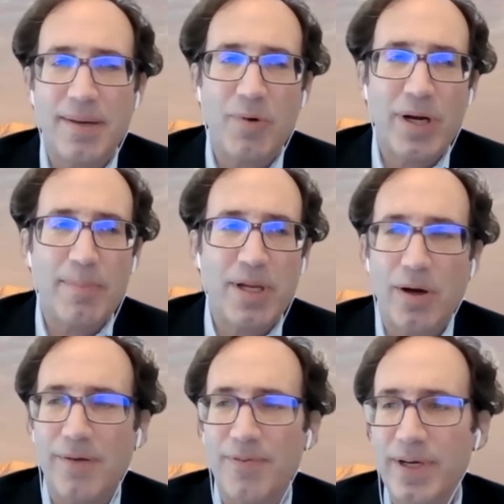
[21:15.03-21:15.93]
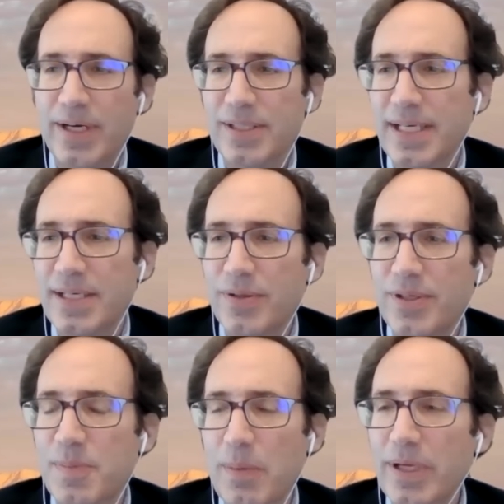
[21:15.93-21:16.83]
what I'm going to offer here is, I know
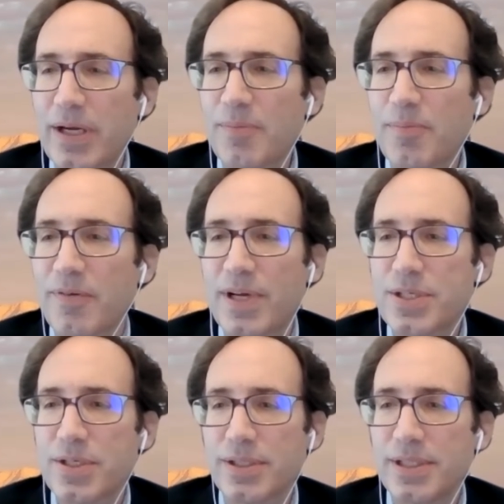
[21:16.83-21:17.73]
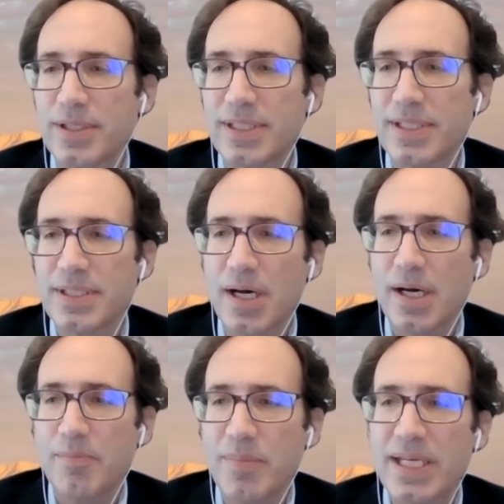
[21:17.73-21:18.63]
there's public health professionals here. This is
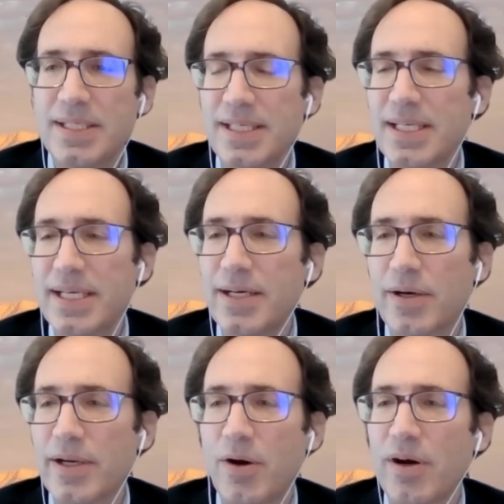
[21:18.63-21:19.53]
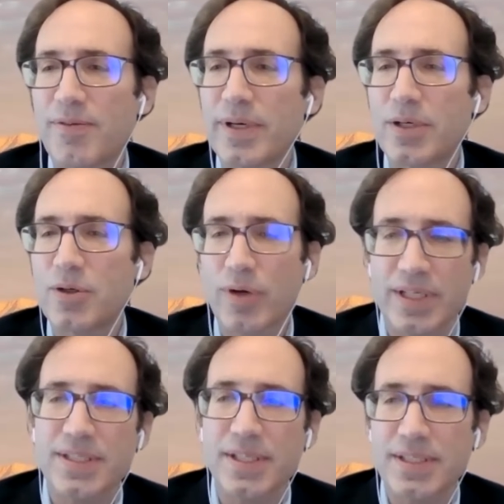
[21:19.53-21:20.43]
not me sitting here and offering
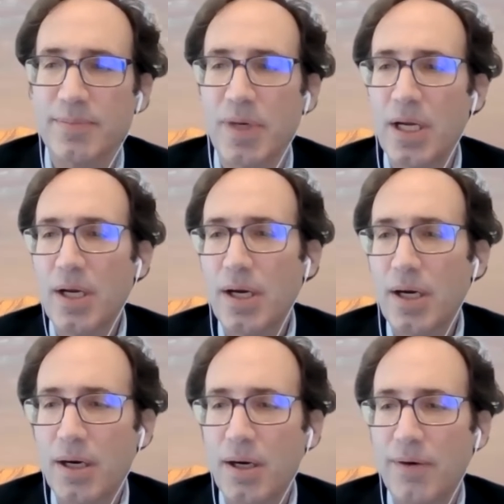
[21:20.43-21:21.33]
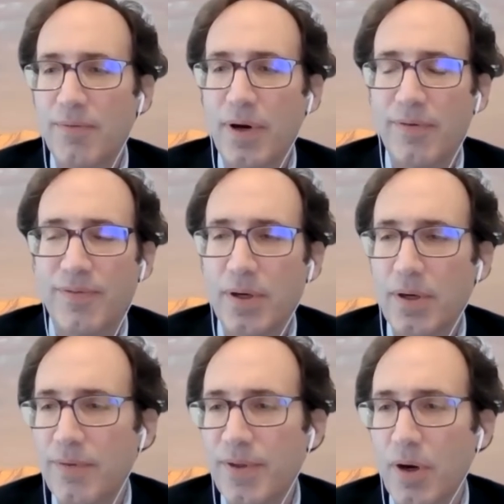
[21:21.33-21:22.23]
criticism of
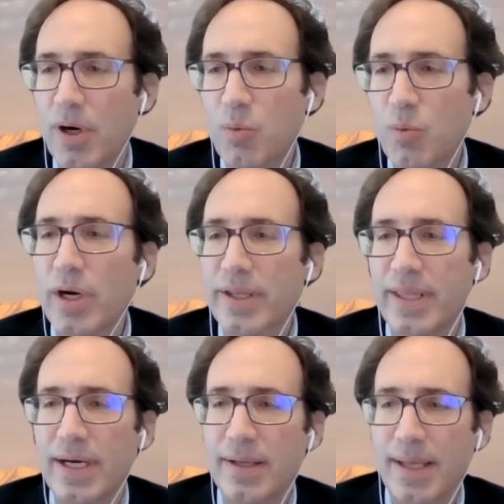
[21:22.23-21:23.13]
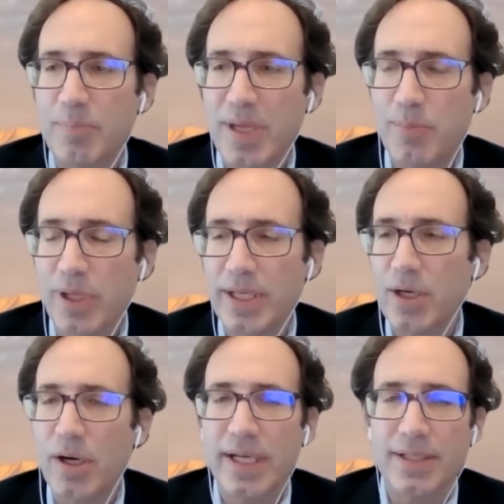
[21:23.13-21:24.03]
the hard work that people in
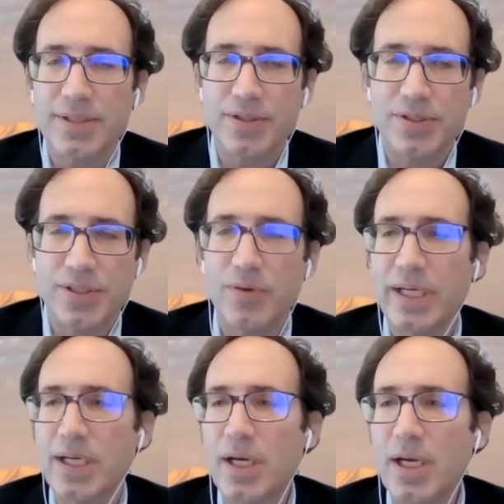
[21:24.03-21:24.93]
the audience are doing.